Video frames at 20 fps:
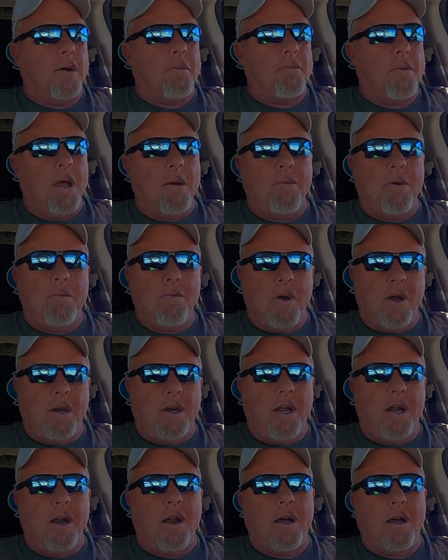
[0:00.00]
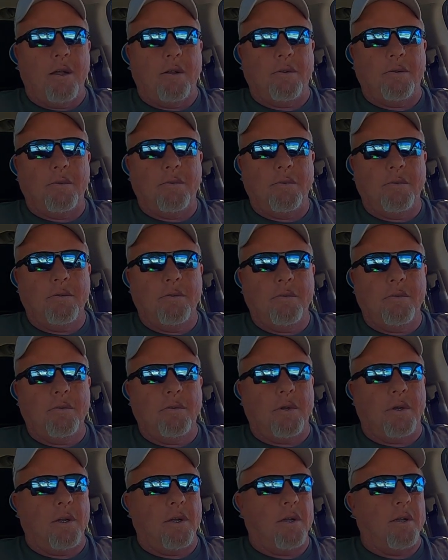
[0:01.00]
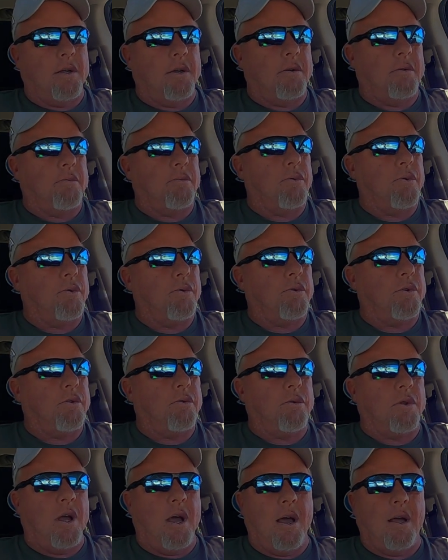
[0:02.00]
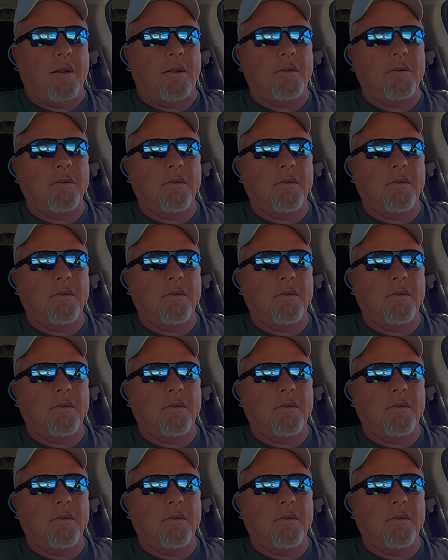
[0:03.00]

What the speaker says: maybe Monday night, and we'll do that.